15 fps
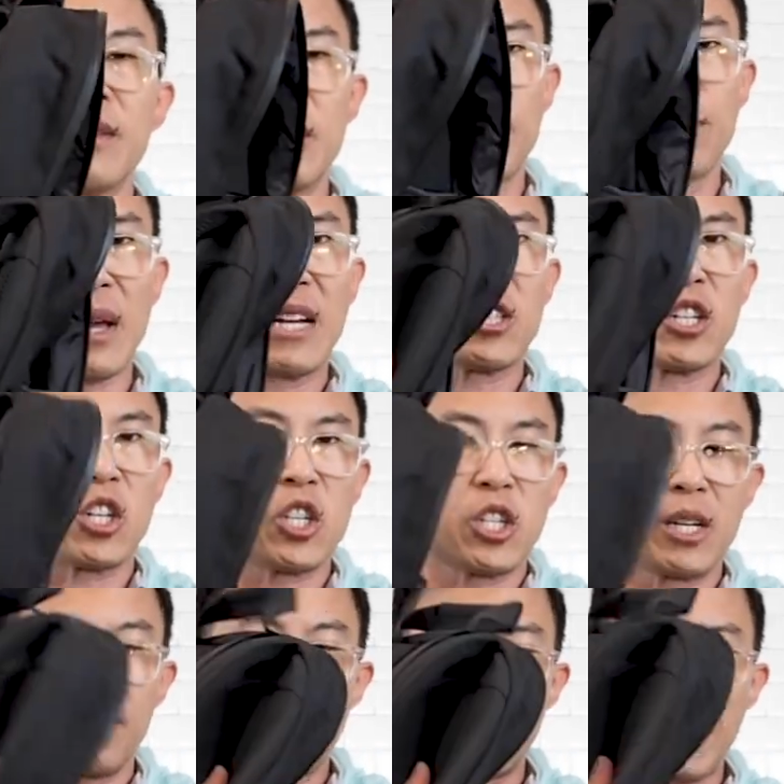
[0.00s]
this plastic
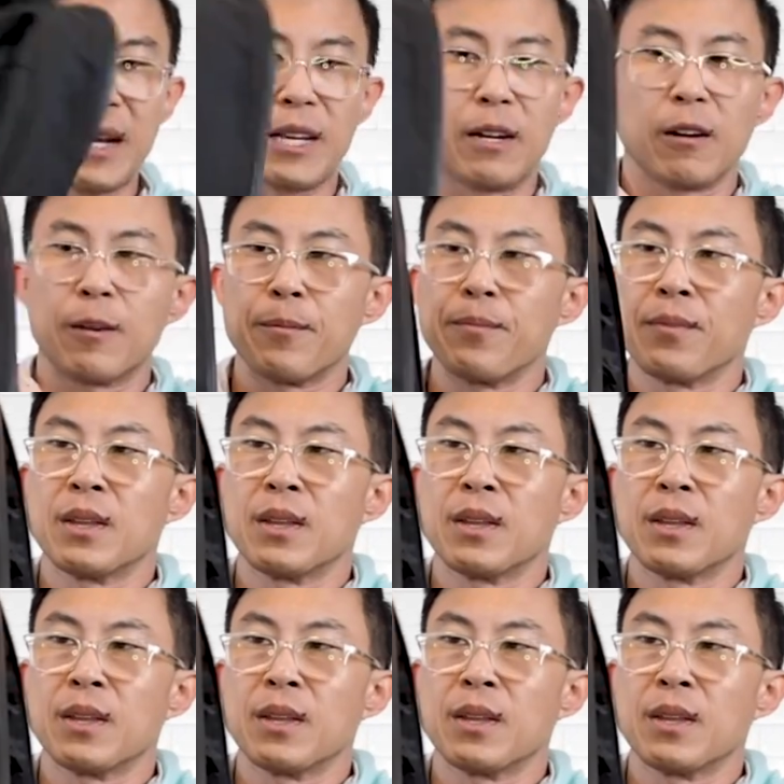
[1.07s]
sheet back here.